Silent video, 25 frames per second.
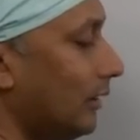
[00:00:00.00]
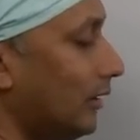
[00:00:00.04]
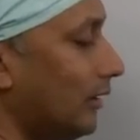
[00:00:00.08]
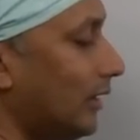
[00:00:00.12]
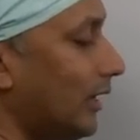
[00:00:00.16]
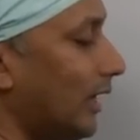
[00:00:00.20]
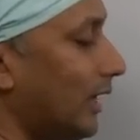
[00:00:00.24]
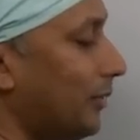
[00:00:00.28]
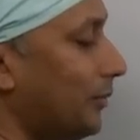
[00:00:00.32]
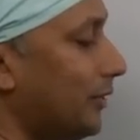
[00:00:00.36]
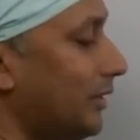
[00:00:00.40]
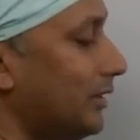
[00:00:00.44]

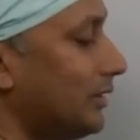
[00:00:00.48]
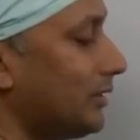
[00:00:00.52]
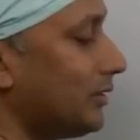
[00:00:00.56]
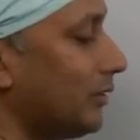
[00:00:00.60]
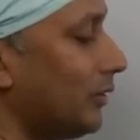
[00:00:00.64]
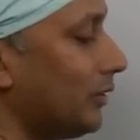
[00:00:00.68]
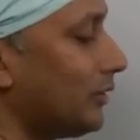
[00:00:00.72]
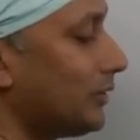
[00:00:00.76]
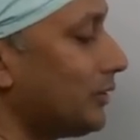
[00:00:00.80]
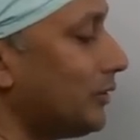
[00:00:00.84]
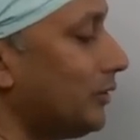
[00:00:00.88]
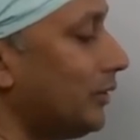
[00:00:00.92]
Diabetes is
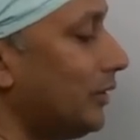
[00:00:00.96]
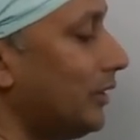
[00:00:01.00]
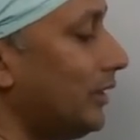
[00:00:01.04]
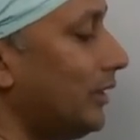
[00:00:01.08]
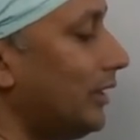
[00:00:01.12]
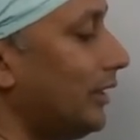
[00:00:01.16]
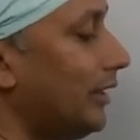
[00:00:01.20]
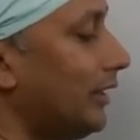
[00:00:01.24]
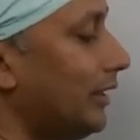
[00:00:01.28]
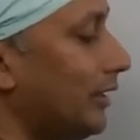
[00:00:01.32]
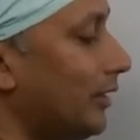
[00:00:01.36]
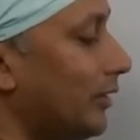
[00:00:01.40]
also a
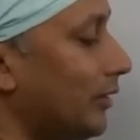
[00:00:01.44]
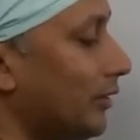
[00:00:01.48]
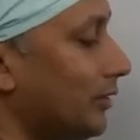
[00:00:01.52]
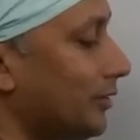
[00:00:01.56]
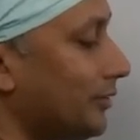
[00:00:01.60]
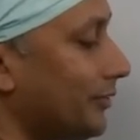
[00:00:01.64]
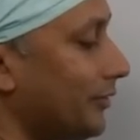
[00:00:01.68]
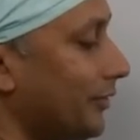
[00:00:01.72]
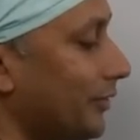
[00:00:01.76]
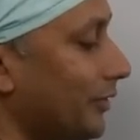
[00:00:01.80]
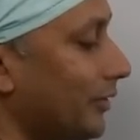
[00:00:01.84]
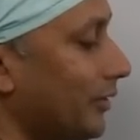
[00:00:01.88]
leading cause
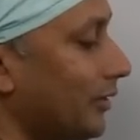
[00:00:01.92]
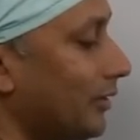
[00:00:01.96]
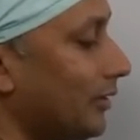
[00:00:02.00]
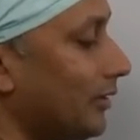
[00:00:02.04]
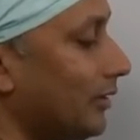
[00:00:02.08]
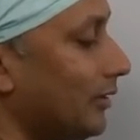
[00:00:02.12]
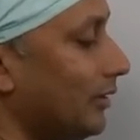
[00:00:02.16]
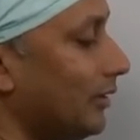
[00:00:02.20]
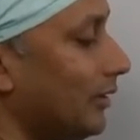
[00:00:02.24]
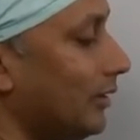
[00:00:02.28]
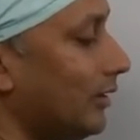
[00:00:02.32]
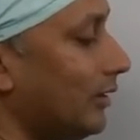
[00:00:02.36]
for
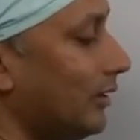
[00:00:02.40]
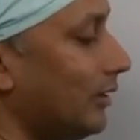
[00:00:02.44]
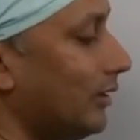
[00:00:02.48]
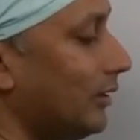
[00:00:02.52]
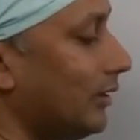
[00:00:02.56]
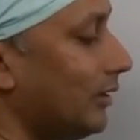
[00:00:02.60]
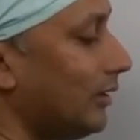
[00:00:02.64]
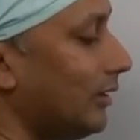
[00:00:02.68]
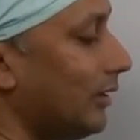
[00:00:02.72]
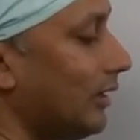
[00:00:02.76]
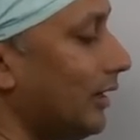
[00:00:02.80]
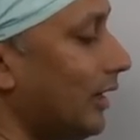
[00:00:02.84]

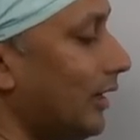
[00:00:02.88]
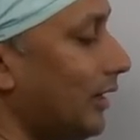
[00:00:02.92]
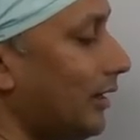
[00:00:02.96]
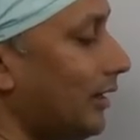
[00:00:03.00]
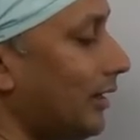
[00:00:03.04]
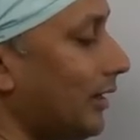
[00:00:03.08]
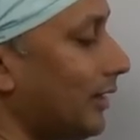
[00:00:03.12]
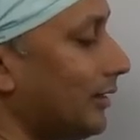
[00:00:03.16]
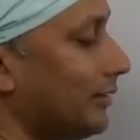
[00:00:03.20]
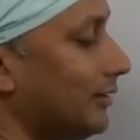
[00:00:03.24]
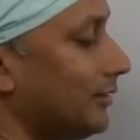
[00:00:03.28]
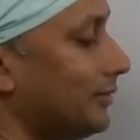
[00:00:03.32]

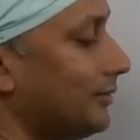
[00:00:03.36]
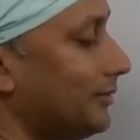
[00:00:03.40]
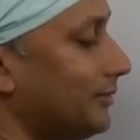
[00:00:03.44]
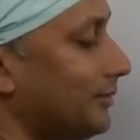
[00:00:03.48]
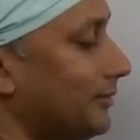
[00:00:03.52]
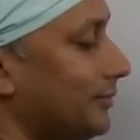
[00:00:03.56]
cataract.